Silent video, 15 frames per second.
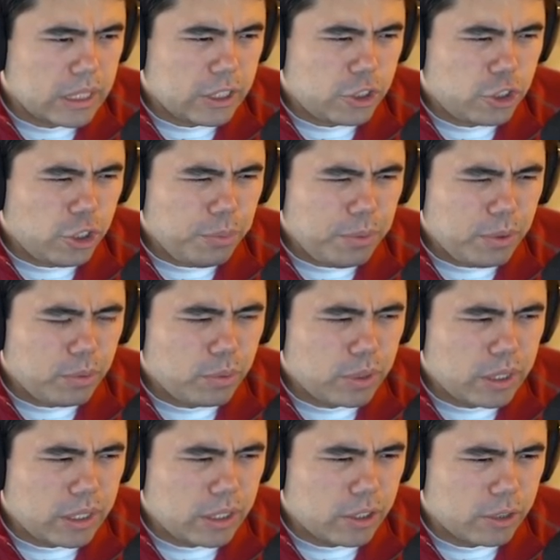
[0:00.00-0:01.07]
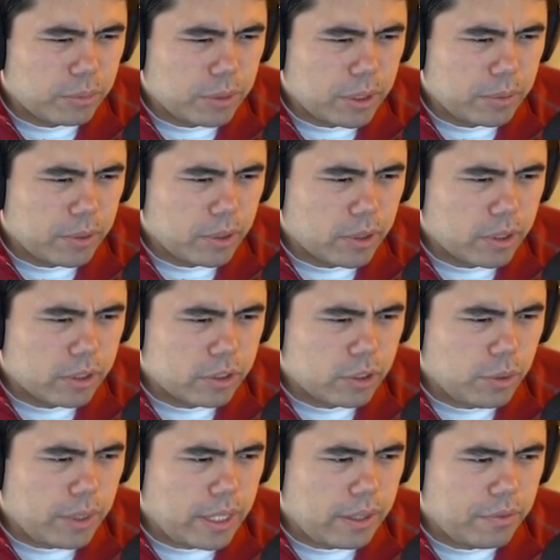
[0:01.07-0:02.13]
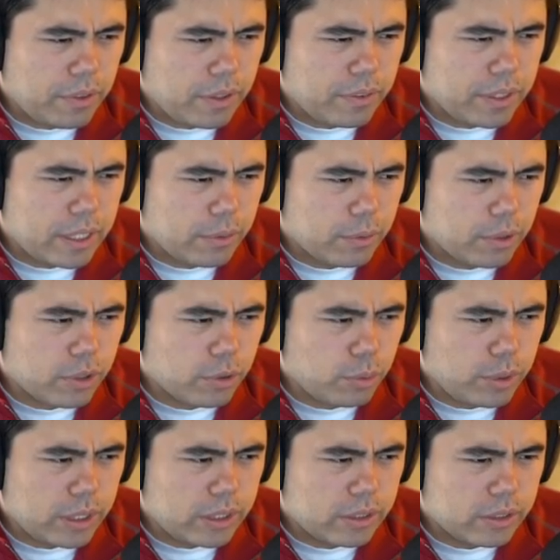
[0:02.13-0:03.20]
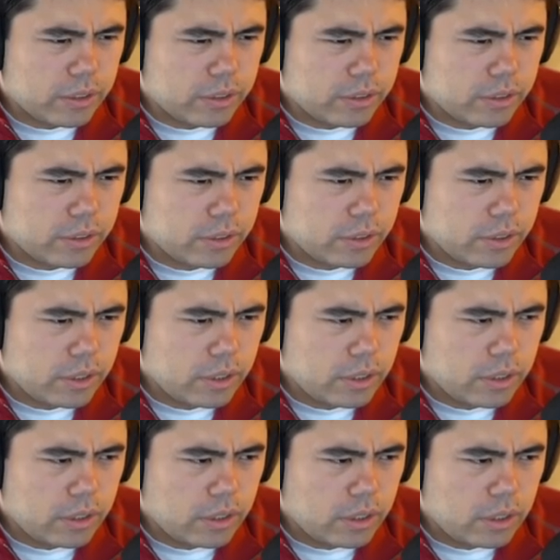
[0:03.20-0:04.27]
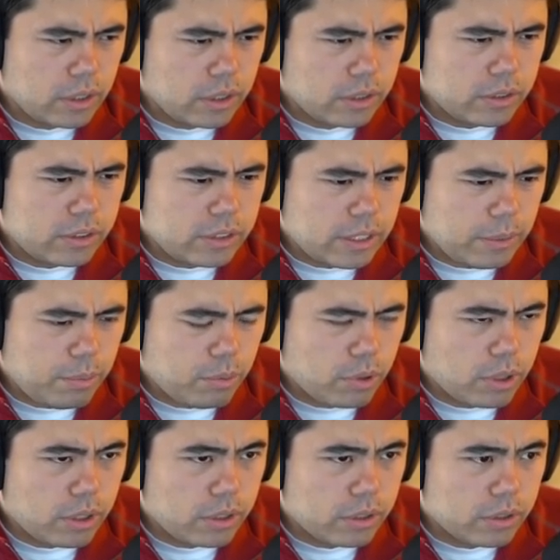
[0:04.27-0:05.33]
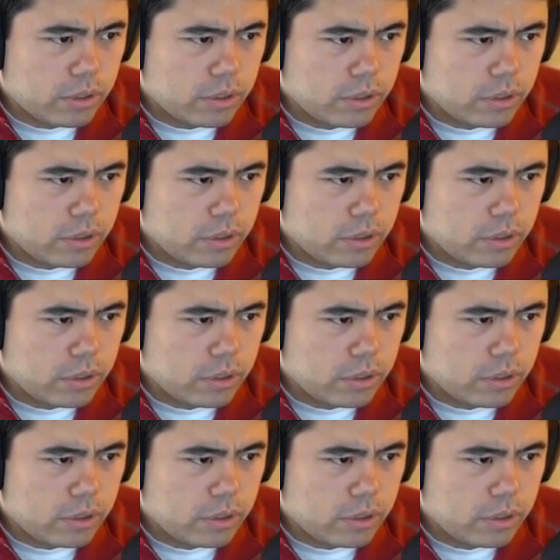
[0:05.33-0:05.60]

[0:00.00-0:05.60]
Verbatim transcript: I should be winning here, maybe. Okay, let's go a5 and get rid of the weakness. This is step one.